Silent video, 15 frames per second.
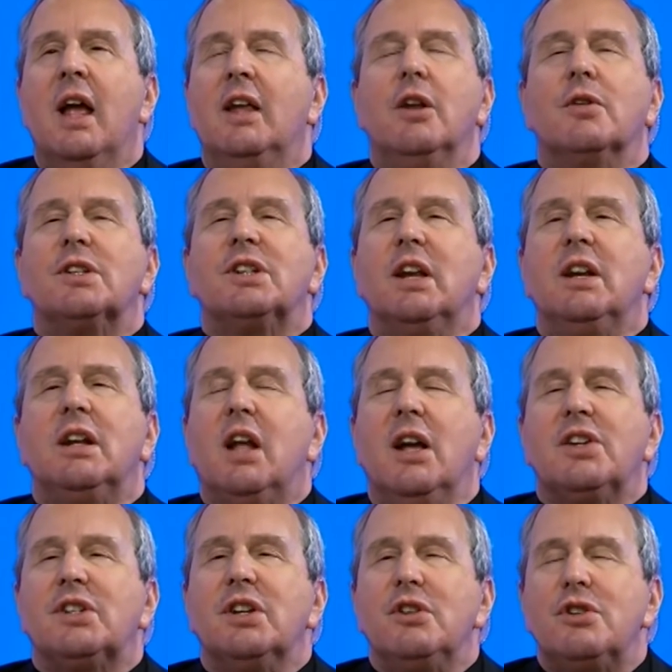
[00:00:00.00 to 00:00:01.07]
You know, St.
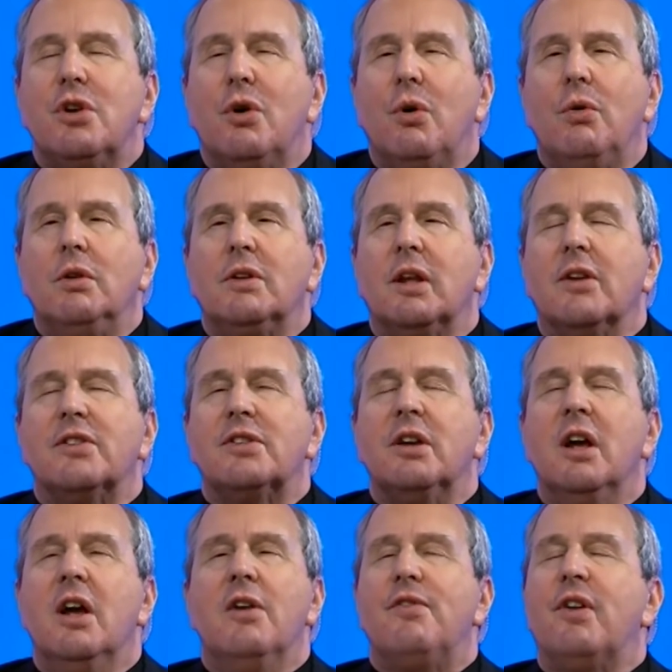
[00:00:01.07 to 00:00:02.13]
Augustine told us,
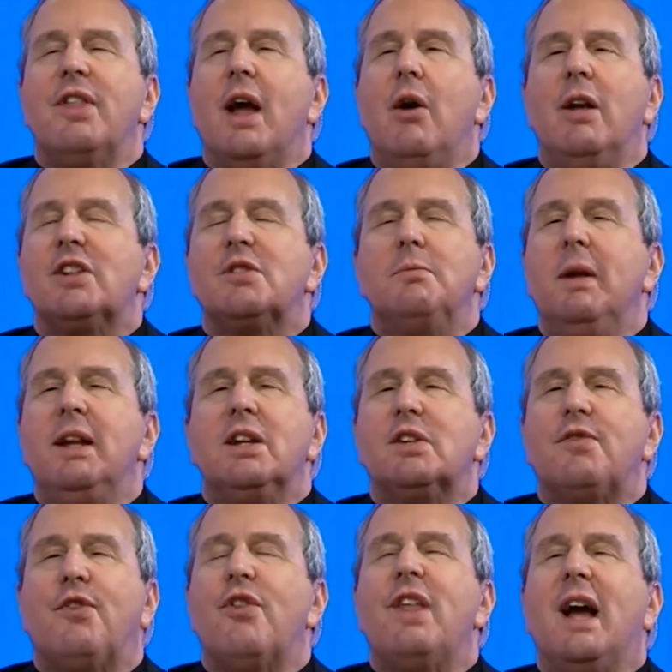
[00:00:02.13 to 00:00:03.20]
"For thou hast made us
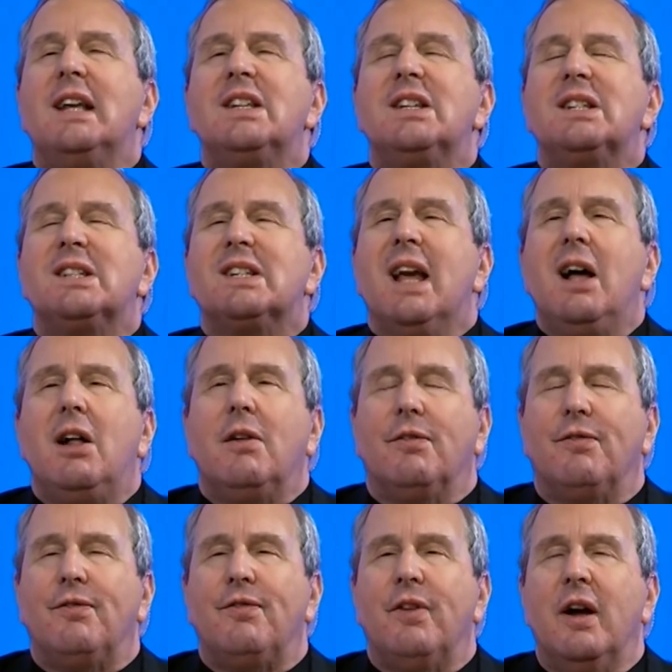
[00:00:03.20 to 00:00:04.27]
for
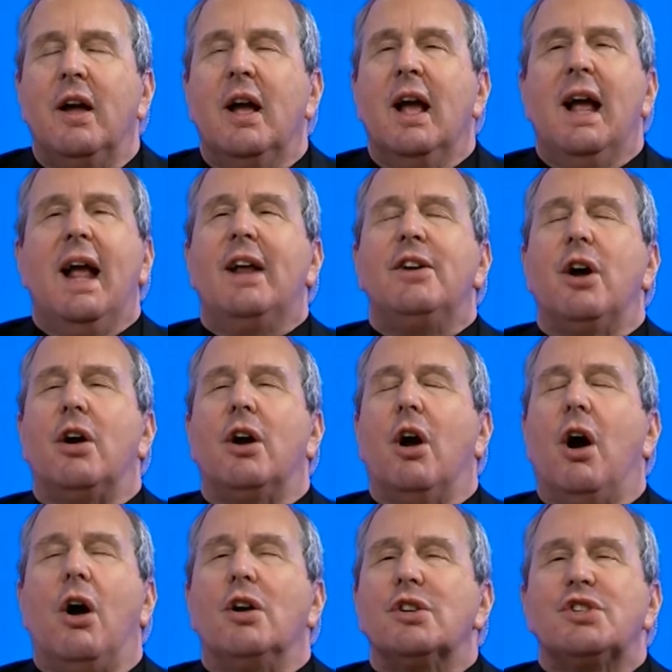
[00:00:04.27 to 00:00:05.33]
thyself, and our
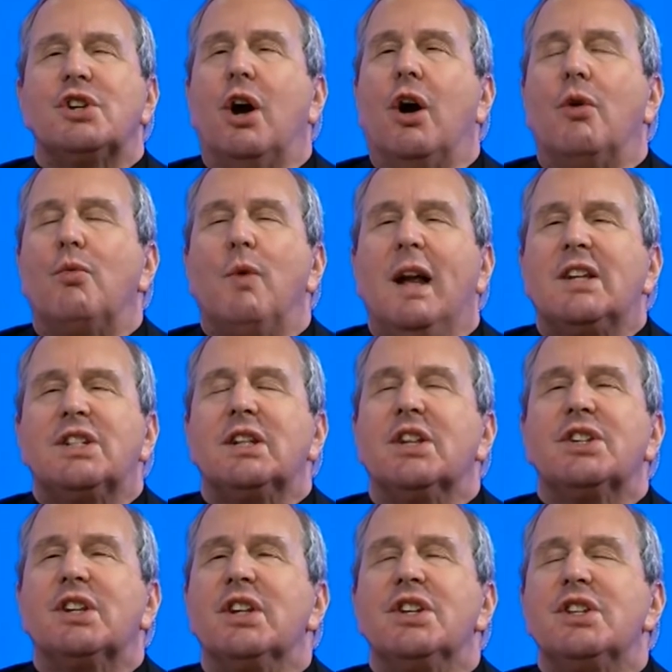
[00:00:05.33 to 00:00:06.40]
hearts are
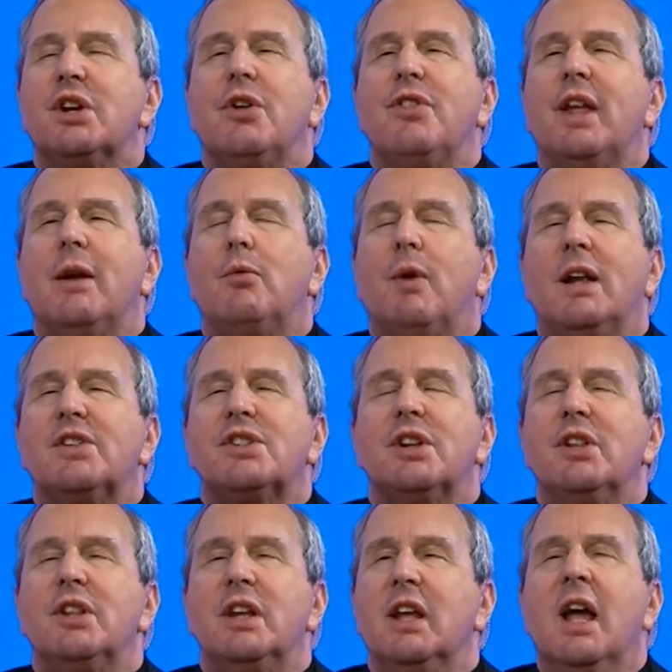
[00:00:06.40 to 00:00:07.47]
restless until they rest
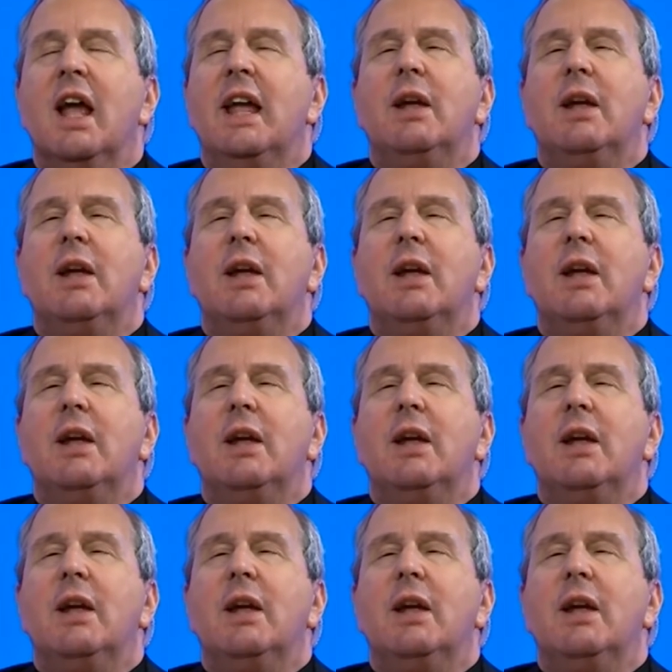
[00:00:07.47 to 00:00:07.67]
in thee."